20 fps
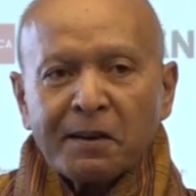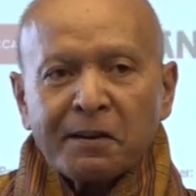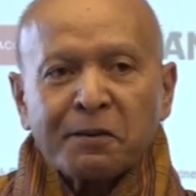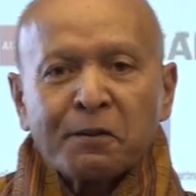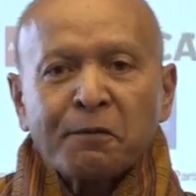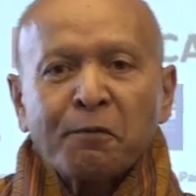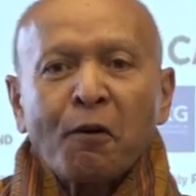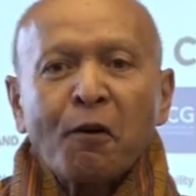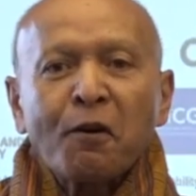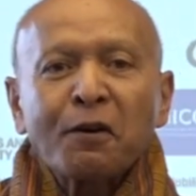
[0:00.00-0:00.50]

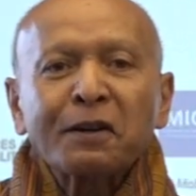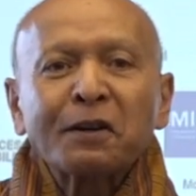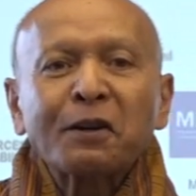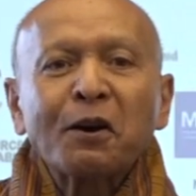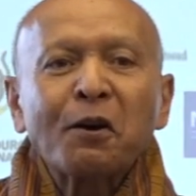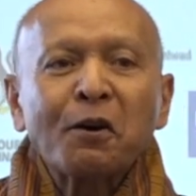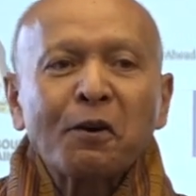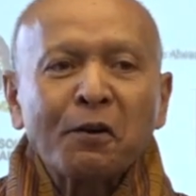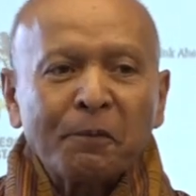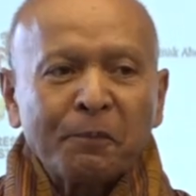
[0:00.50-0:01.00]
to
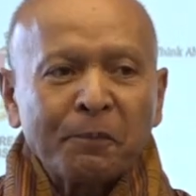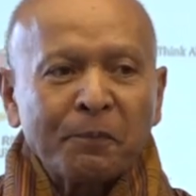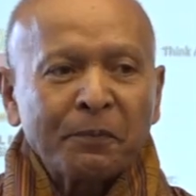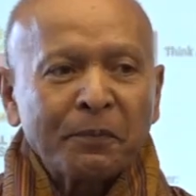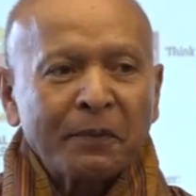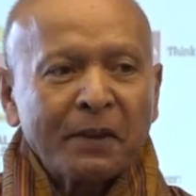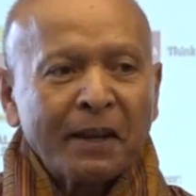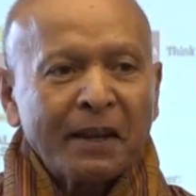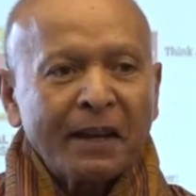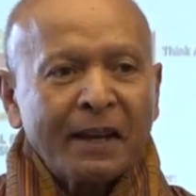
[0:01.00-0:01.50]
forego
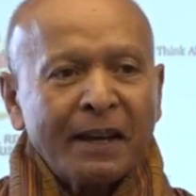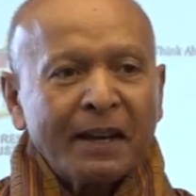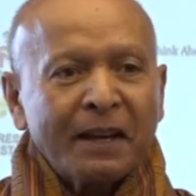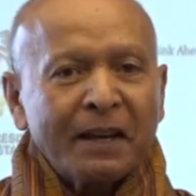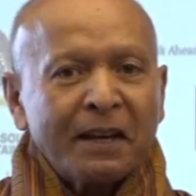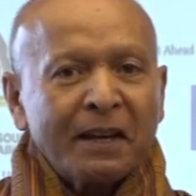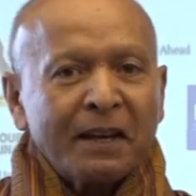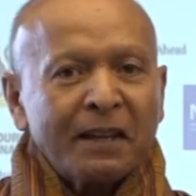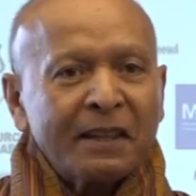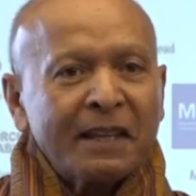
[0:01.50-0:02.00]

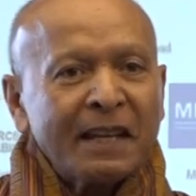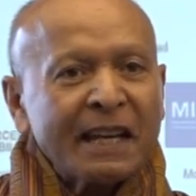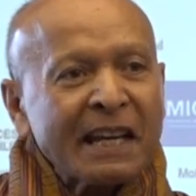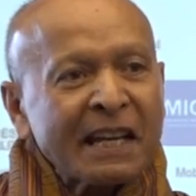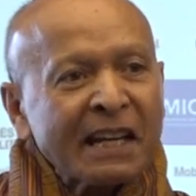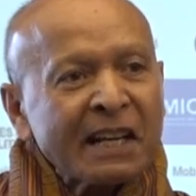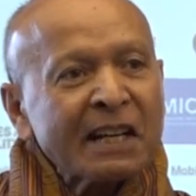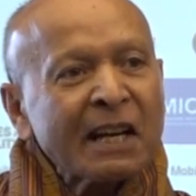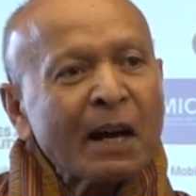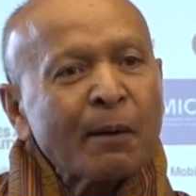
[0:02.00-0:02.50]
the
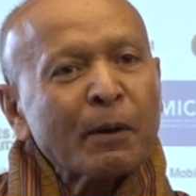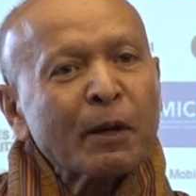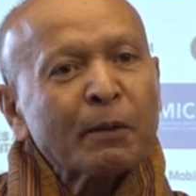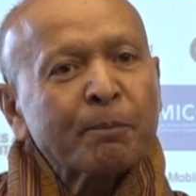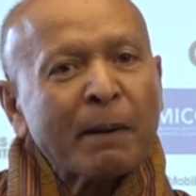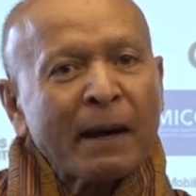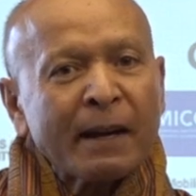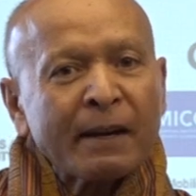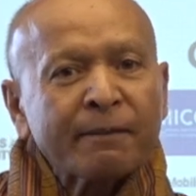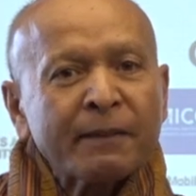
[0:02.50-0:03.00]
economic
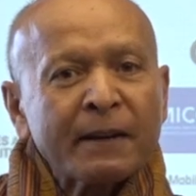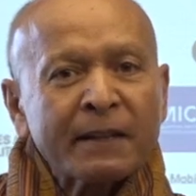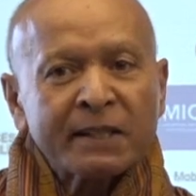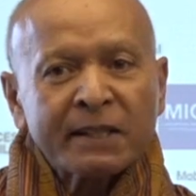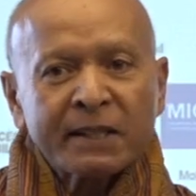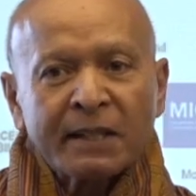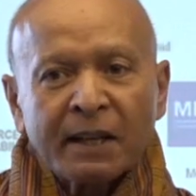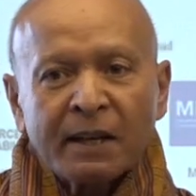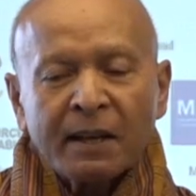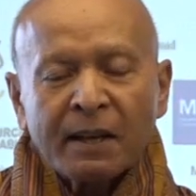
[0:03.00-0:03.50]

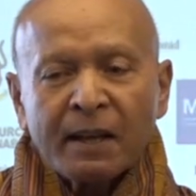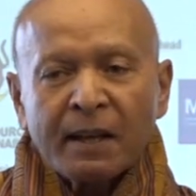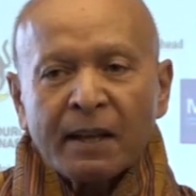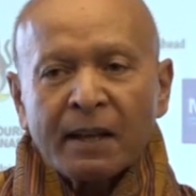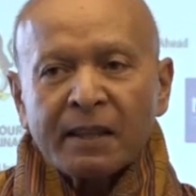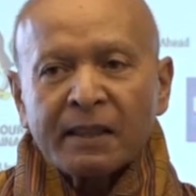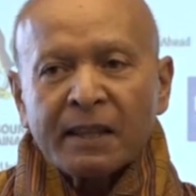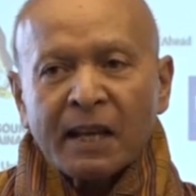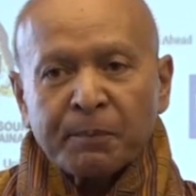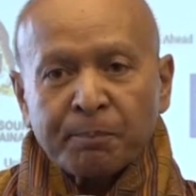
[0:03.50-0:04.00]
benefits
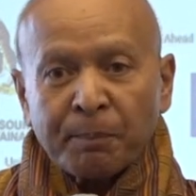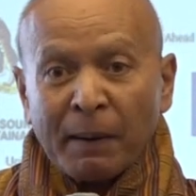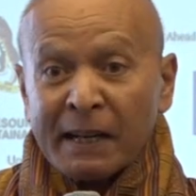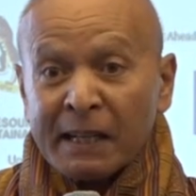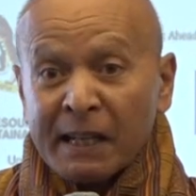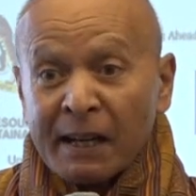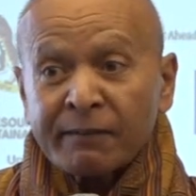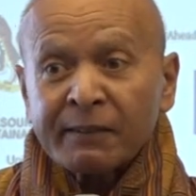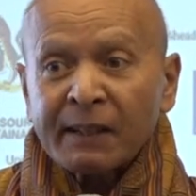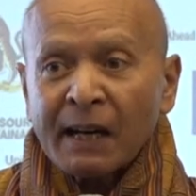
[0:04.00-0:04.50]
that might
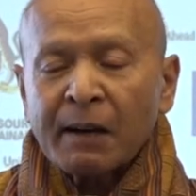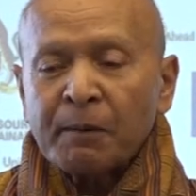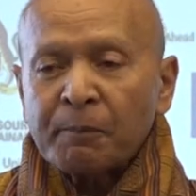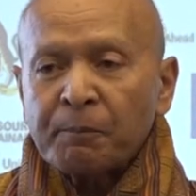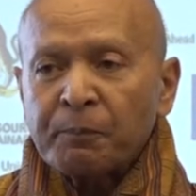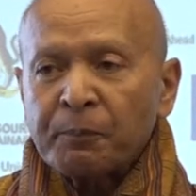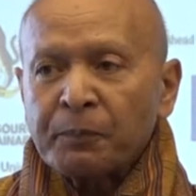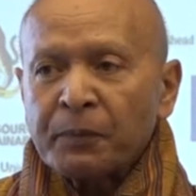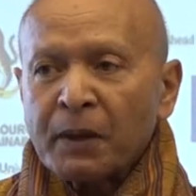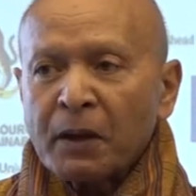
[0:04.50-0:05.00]
have
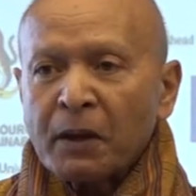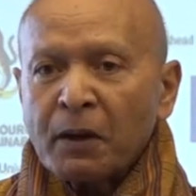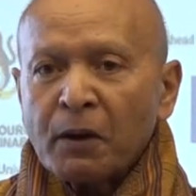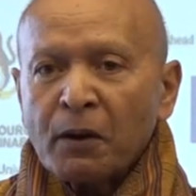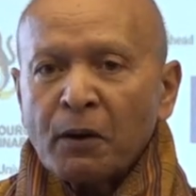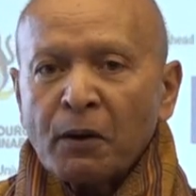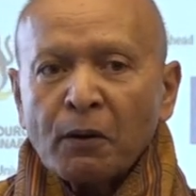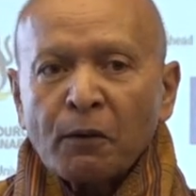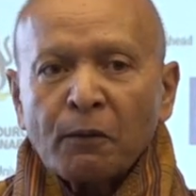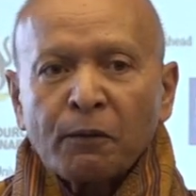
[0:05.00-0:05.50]
come
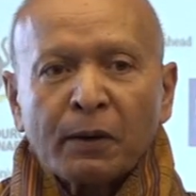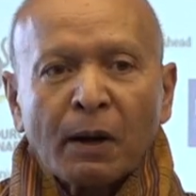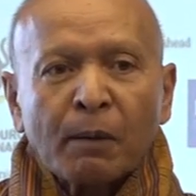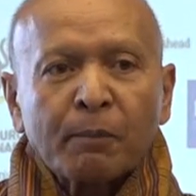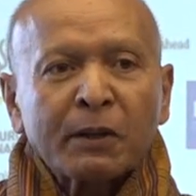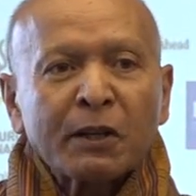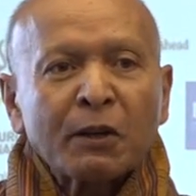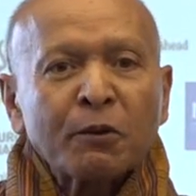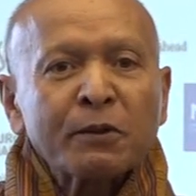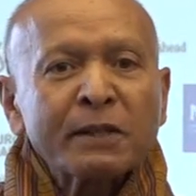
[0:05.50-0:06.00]
from
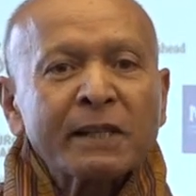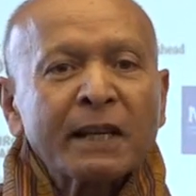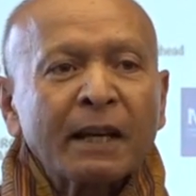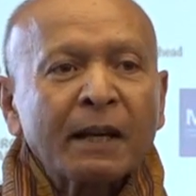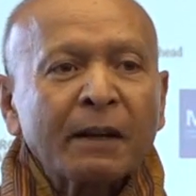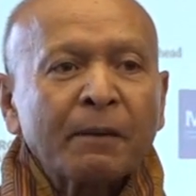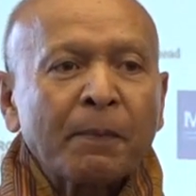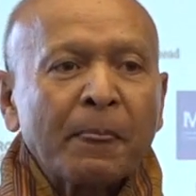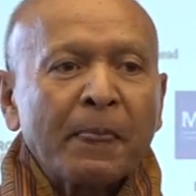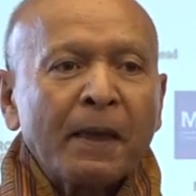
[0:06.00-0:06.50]

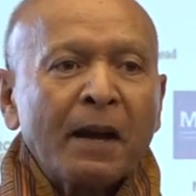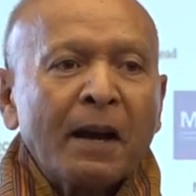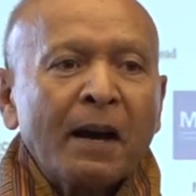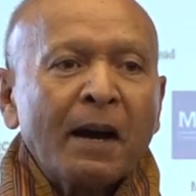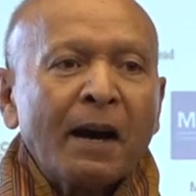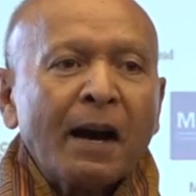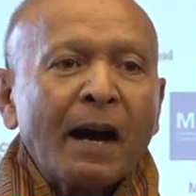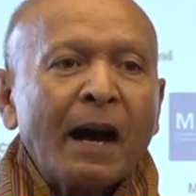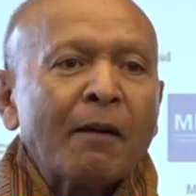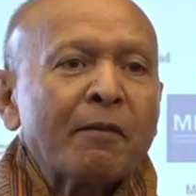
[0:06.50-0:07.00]
using
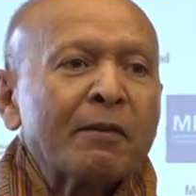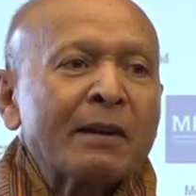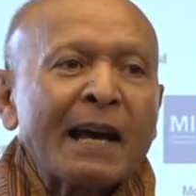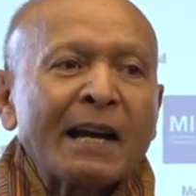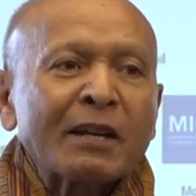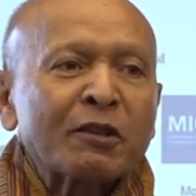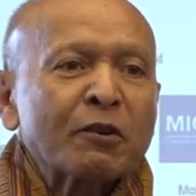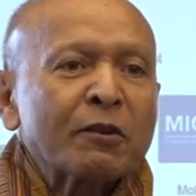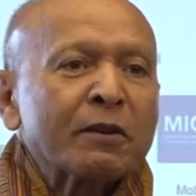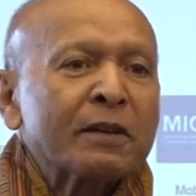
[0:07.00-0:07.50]
our
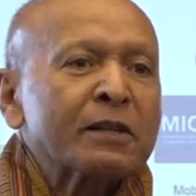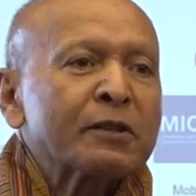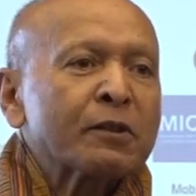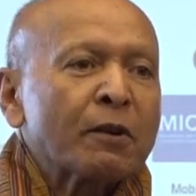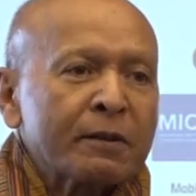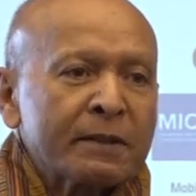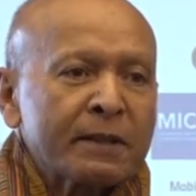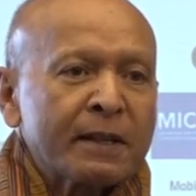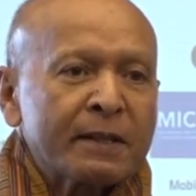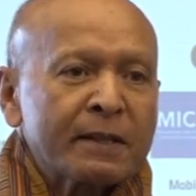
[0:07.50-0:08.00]
natural
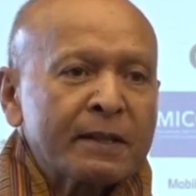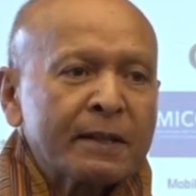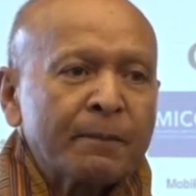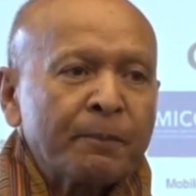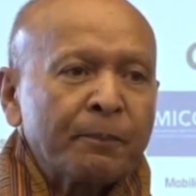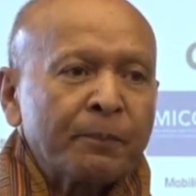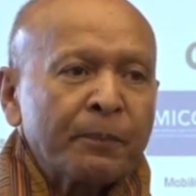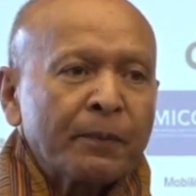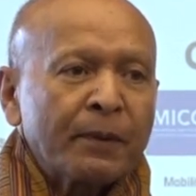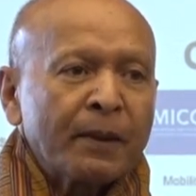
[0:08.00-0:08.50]
resources,
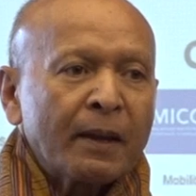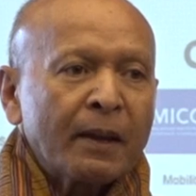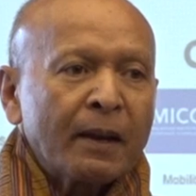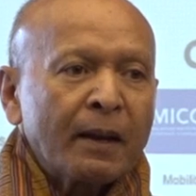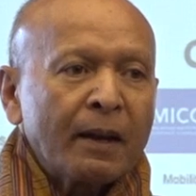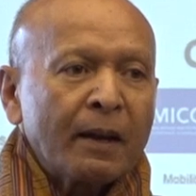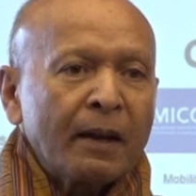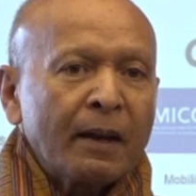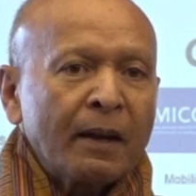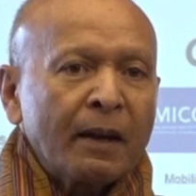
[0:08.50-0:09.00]

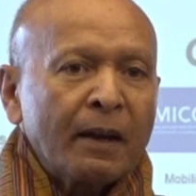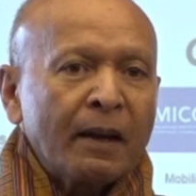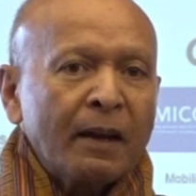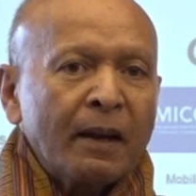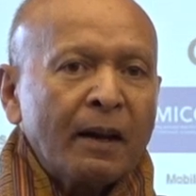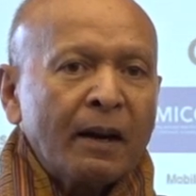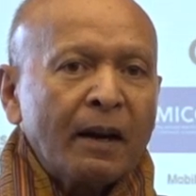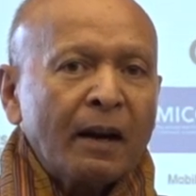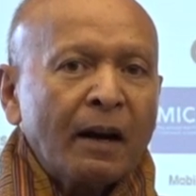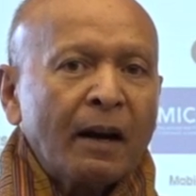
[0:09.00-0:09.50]

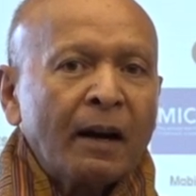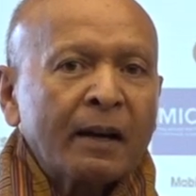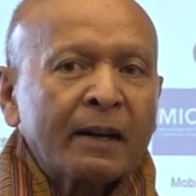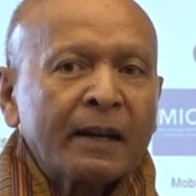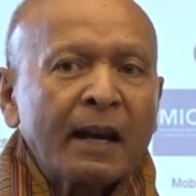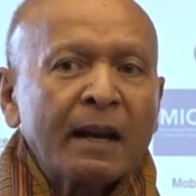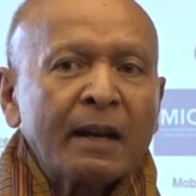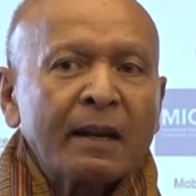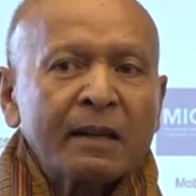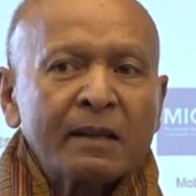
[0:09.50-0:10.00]
our
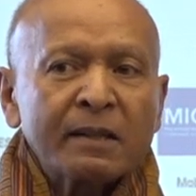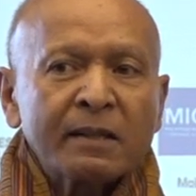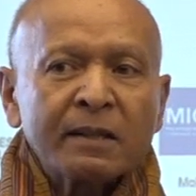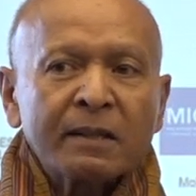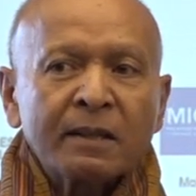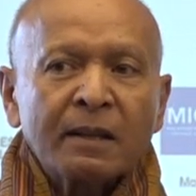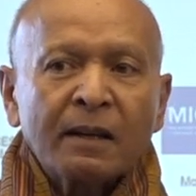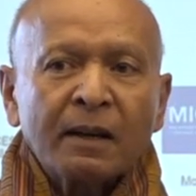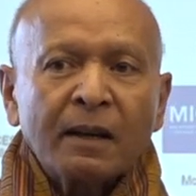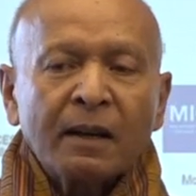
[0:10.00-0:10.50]

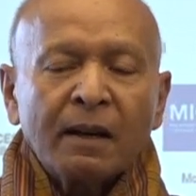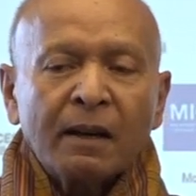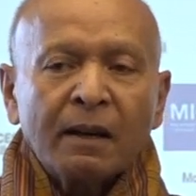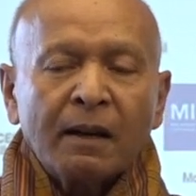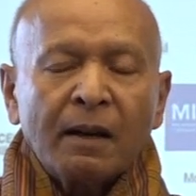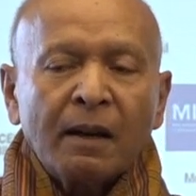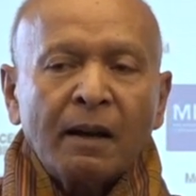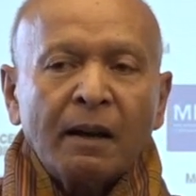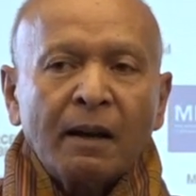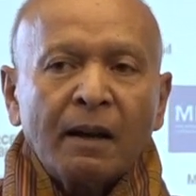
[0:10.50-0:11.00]
kings,
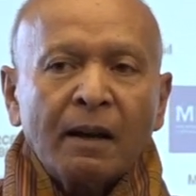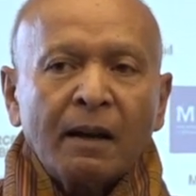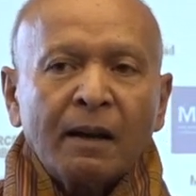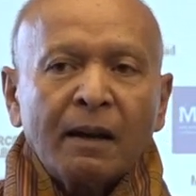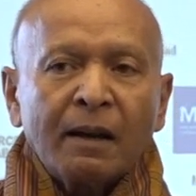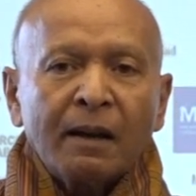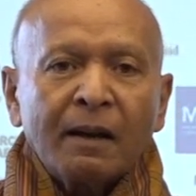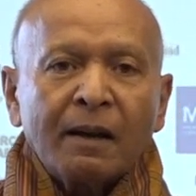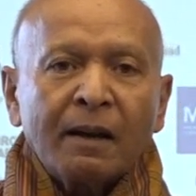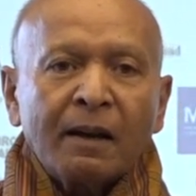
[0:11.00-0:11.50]

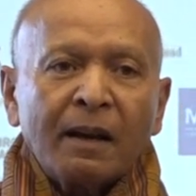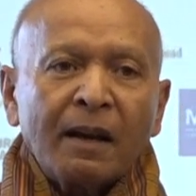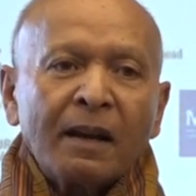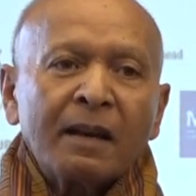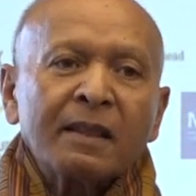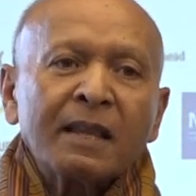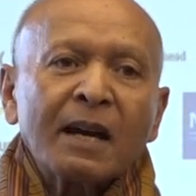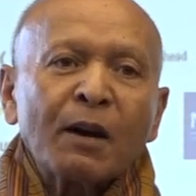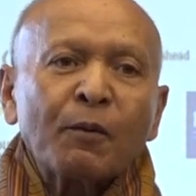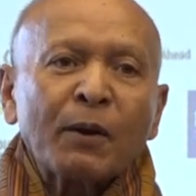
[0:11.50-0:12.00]

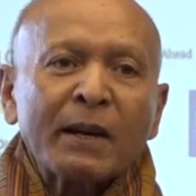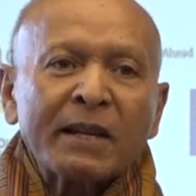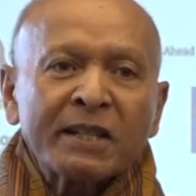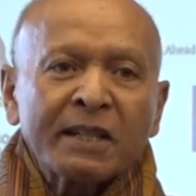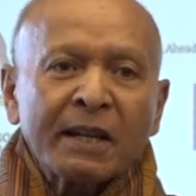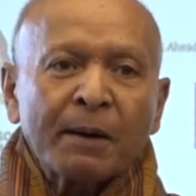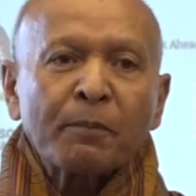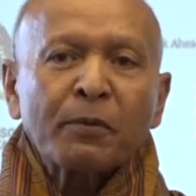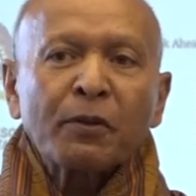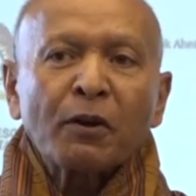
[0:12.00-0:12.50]
in their
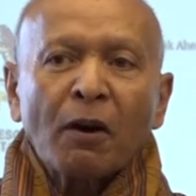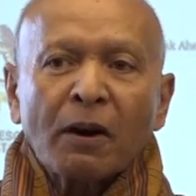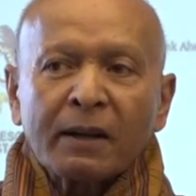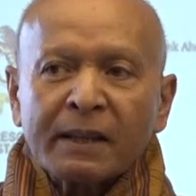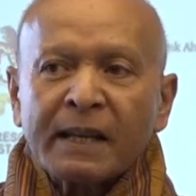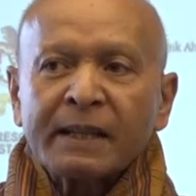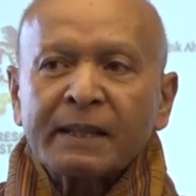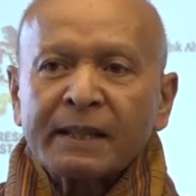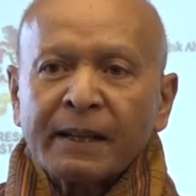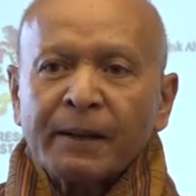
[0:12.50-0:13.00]
wisdom, thought
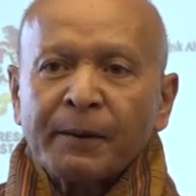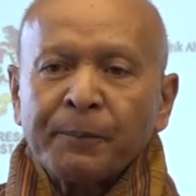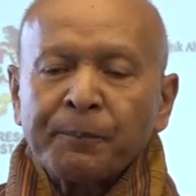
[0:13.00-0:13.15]
that